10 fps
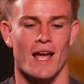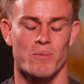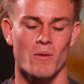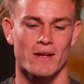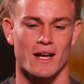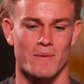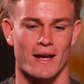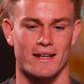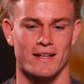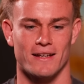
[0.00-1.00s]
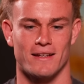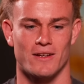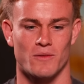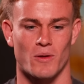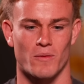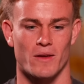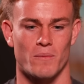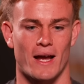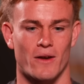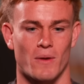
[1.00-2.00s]
It probably come out in a
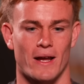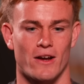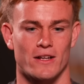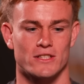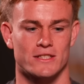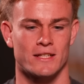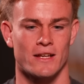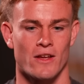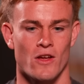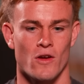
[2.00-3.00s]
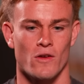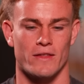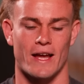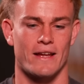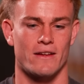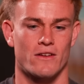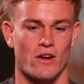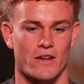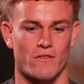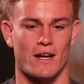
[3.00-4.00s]
bad way. They
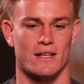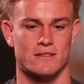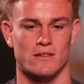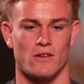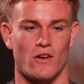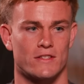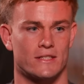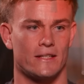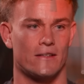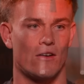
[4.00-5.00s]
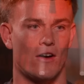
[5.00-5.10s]
kind of asked, obviously,